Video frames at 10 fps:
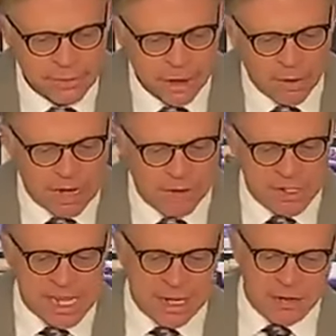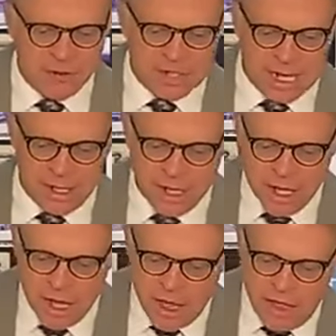Yes. Okay, verse eight. Look at verse
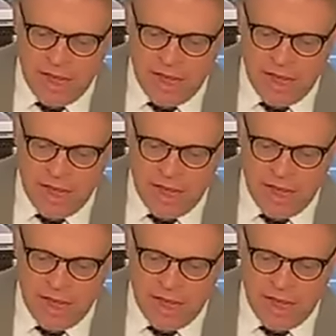eight.